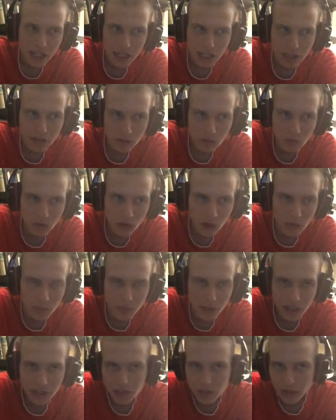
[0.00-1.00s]
if you want
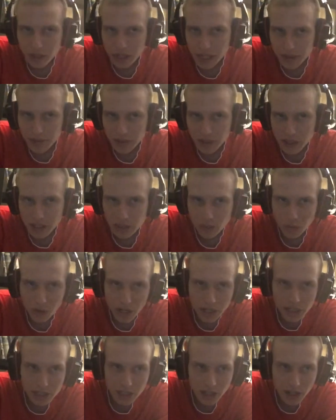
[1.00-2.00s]
Betts, you're going to have to take the
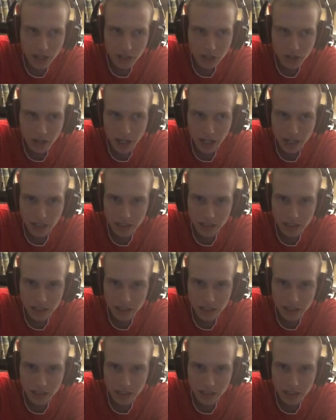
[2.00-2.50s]
Price contract.